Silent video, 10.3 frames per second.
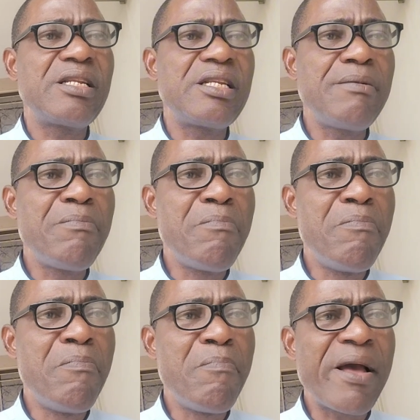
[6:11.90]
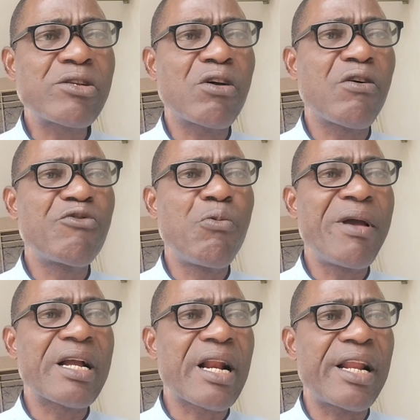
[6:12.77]
The method of
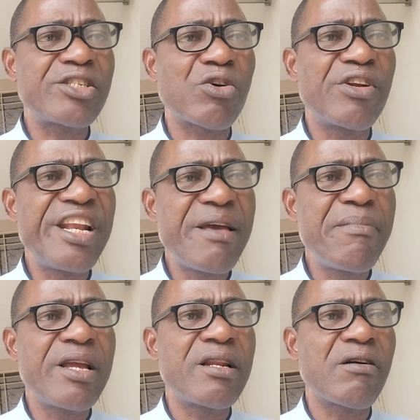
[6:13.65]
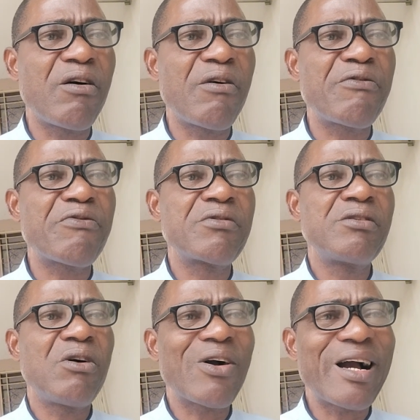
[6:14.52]
nomenclature, naming of
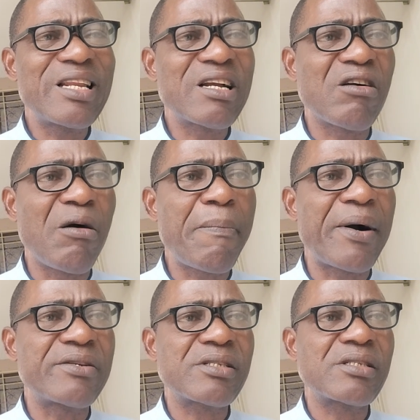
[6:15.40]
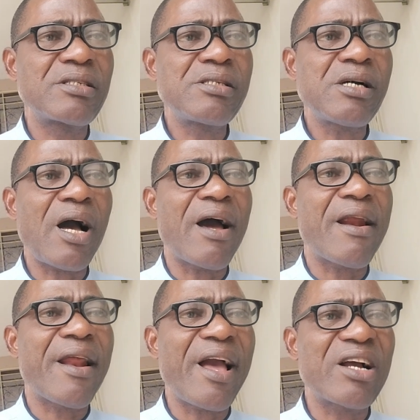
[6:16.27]
organic compounds
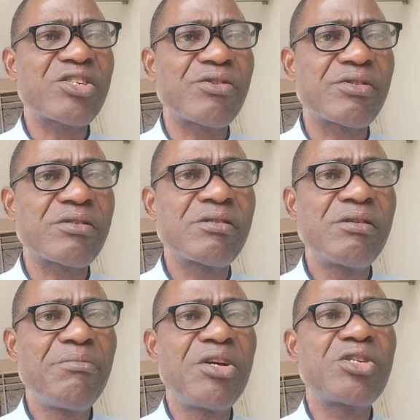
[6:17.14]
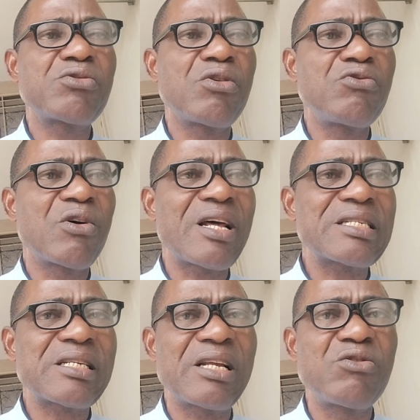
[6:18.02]
and reactions. Make sure you
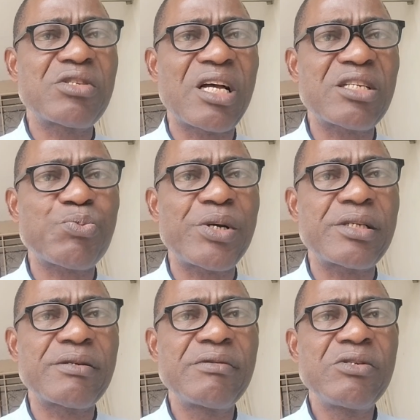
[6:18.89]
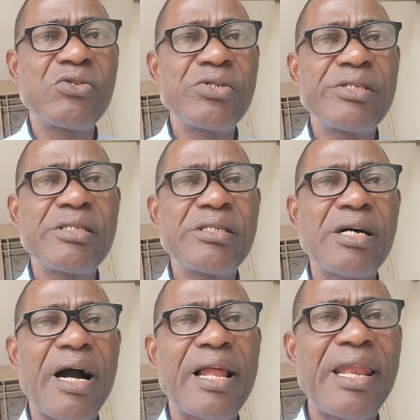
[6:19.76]
understand those aspects.
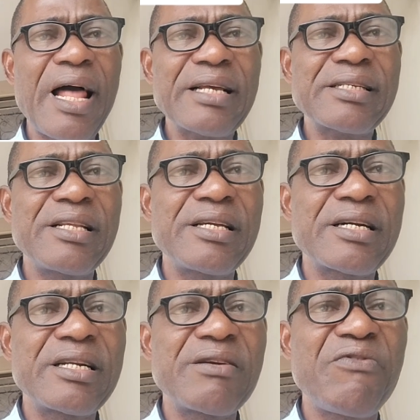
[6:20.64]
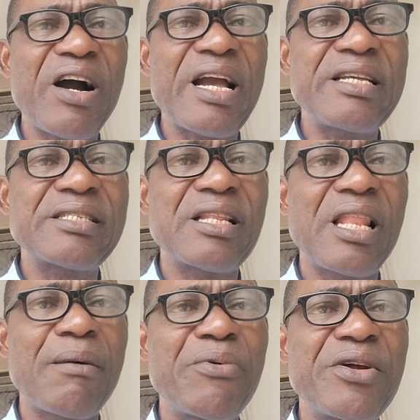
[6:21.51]
And lastly, revise
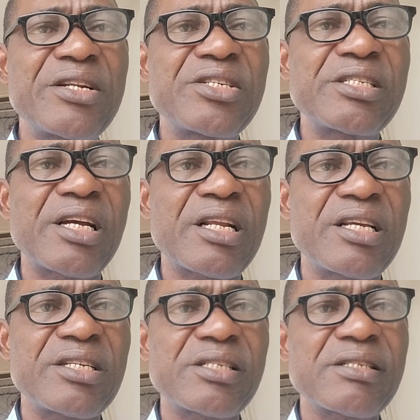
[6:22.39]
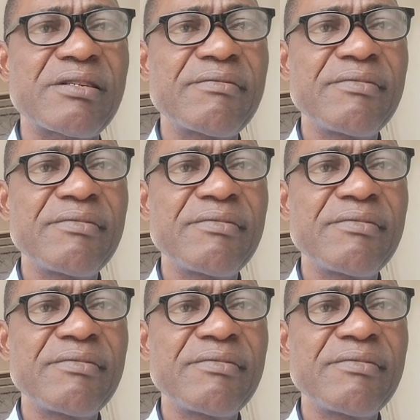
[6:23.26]
laboratory techniques.